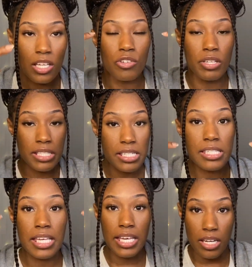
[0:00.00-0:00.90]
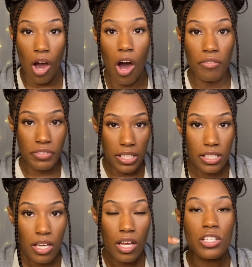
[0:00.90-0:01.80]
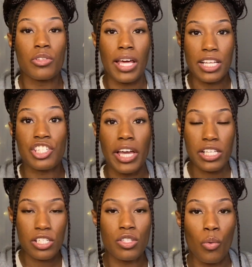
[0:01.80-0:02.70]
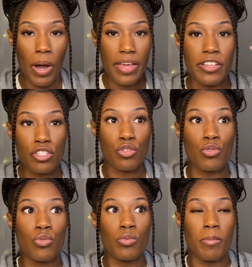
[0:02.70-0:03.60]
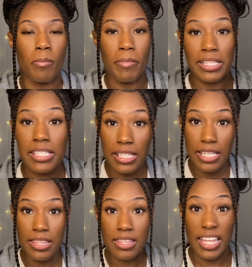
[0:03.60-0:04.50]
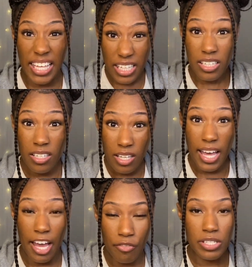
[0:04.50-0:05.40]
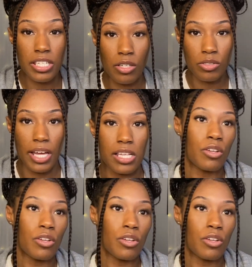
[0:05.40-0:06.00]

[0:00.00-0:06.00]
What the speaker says: You need to see it often so that it changes the way that you mentally think every single day.